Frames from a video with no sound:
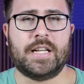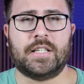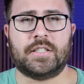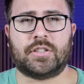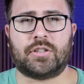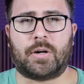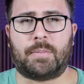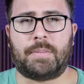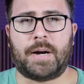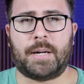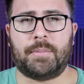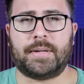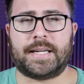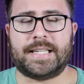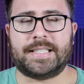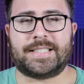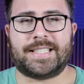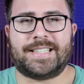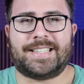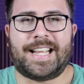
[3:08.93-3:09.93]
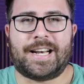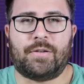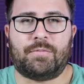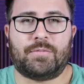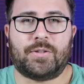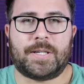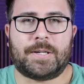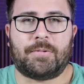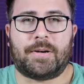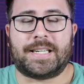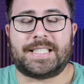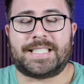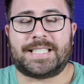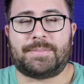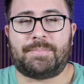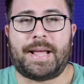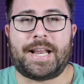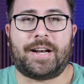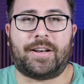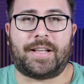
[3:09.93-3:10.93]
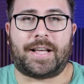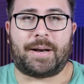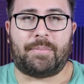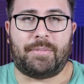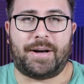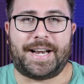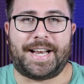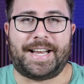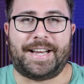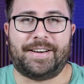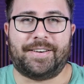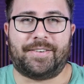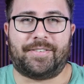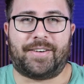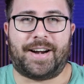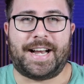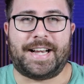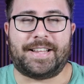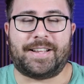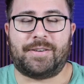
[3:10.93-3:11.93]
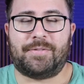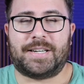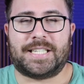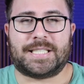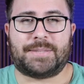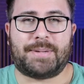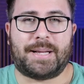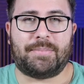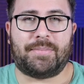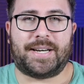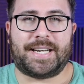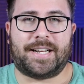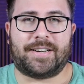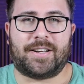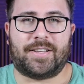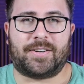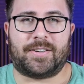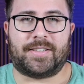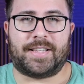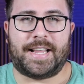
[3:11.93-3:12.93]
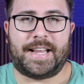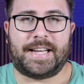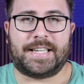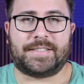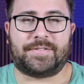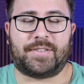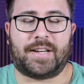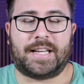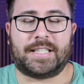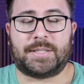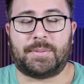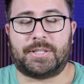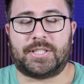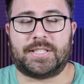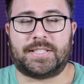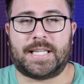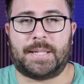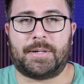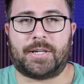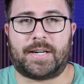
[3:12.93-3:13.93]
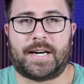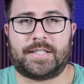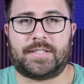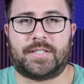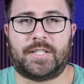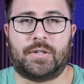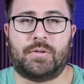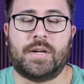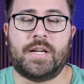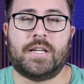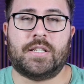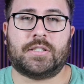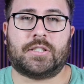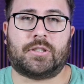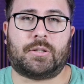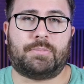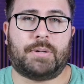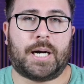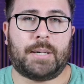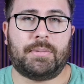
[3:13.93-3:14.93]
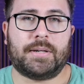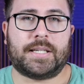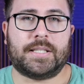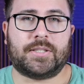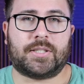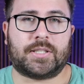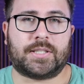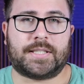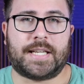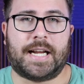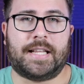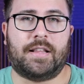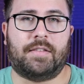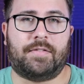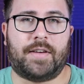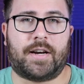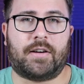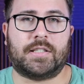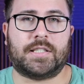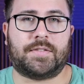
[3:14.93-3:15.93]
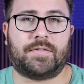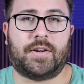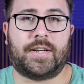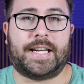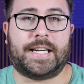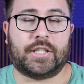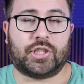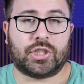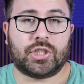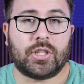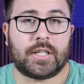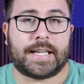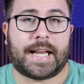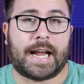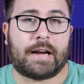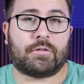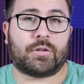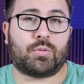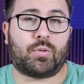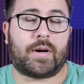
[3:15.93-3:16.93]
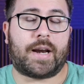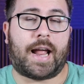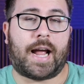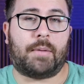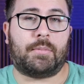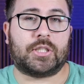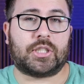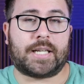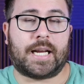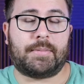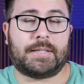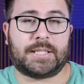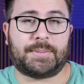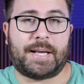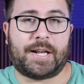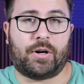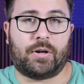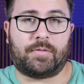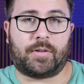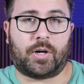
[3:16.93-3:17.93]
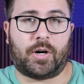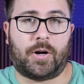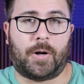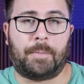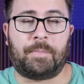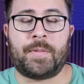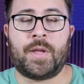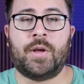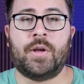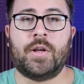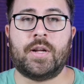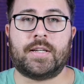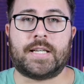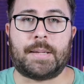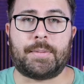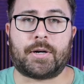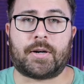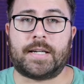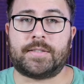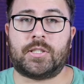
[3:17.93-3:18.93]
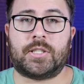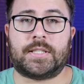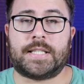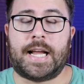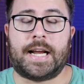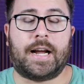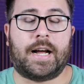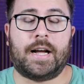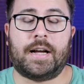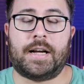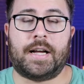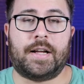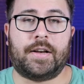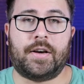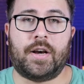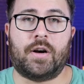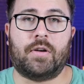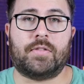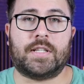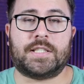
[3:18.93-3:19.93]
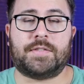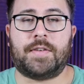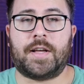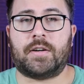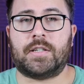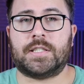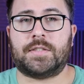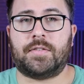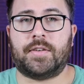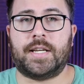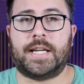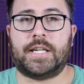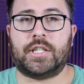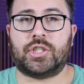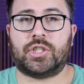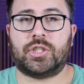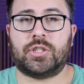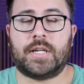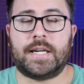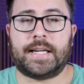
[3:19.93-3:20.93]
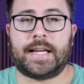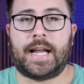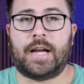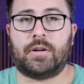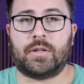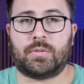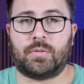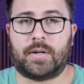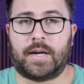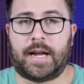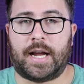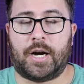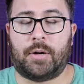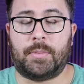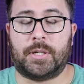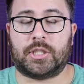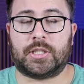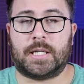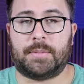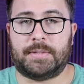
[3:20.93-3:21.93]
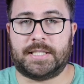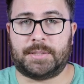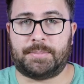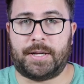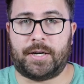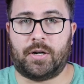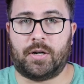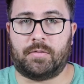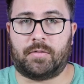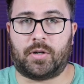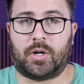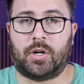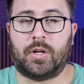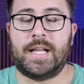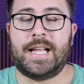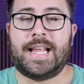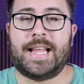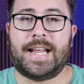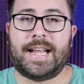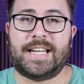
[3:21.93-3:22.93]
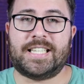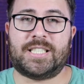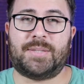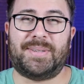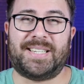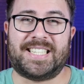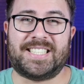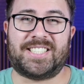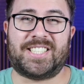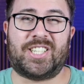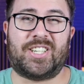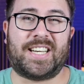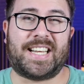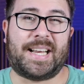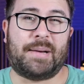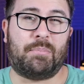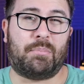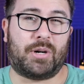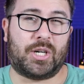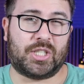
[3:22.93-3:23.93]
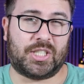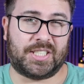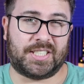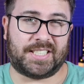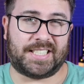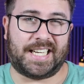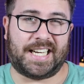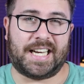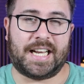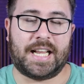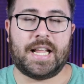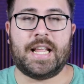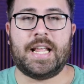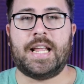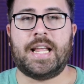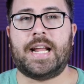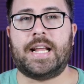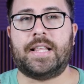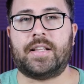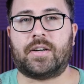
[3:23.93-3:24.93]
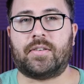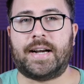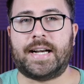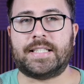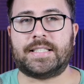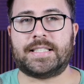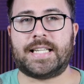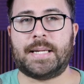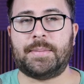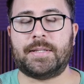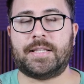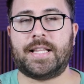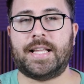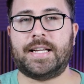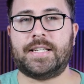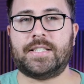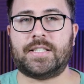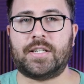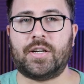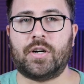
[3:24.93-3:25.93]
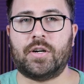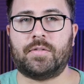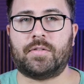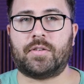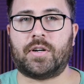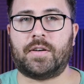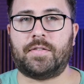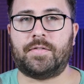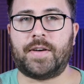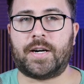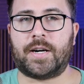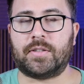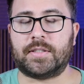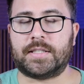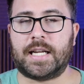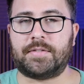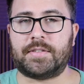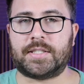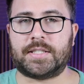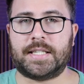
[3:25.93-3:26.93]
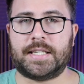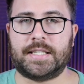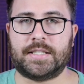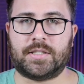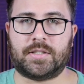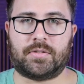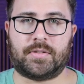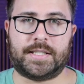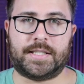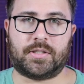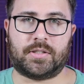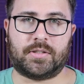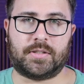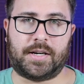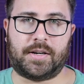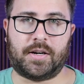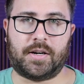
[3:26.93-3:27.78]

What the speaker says: So Republicans, they don't really want to spend a lot of money, right? They don't want to spend money on other things as much as Democrats do. So Republicans are saying the veterans funding should count toward how much can be spent overall. Democrats are saying, no, this veterans funding shouldn't count toward how much can be spent overall. It should be considered emergency. In the grand scheme of things, the overall federal deficit is $3 trillion.